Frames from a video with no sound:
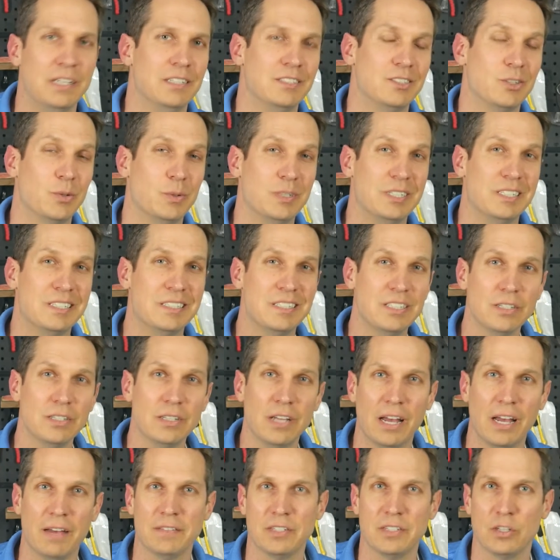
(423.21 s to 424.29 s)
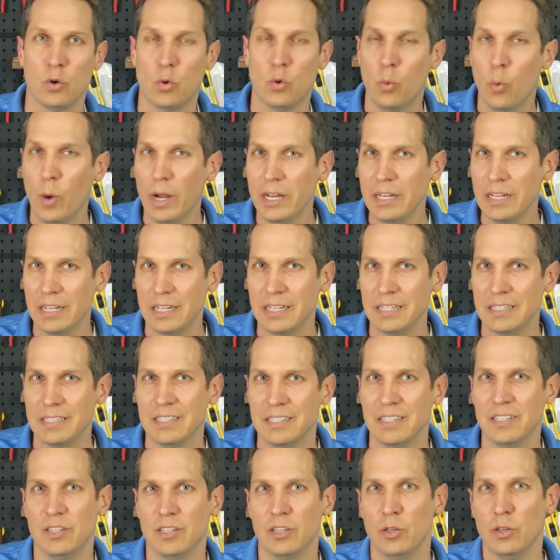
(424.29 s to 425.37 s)
So we still haven't quite hit
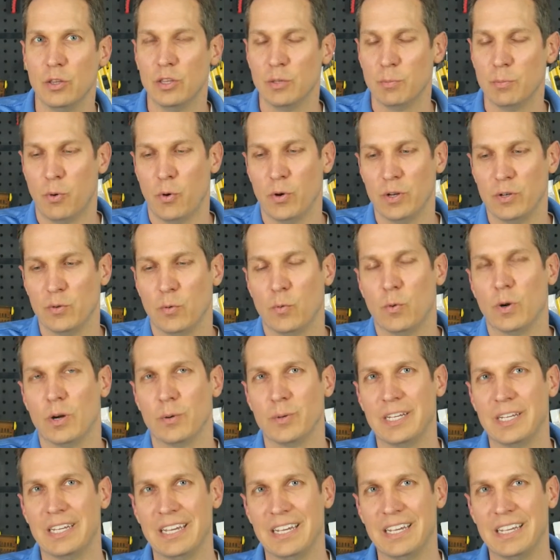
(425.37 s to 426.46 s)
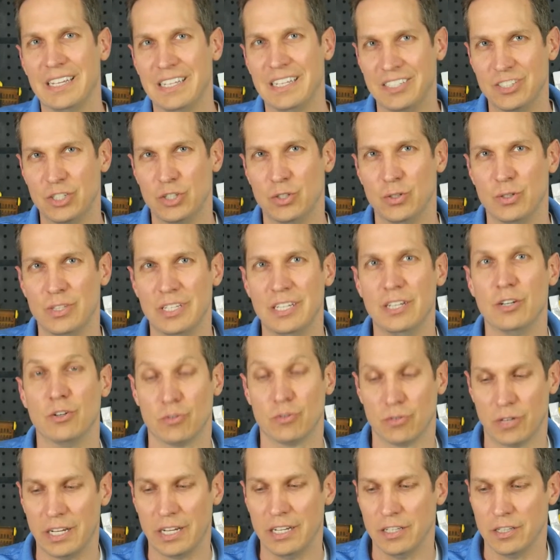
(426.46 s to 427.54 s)
the point where we get into the
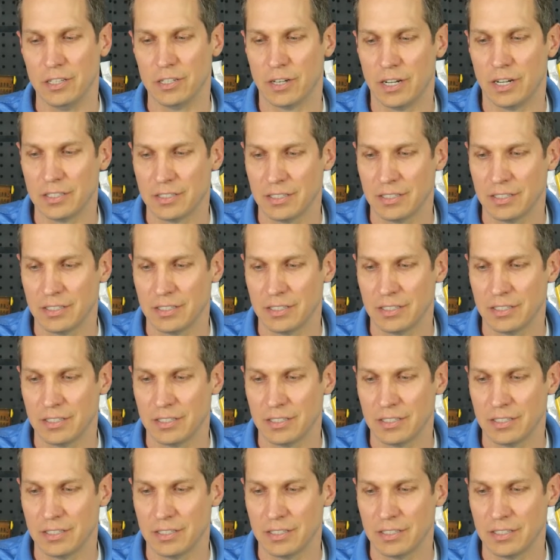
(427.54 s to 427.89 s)
regular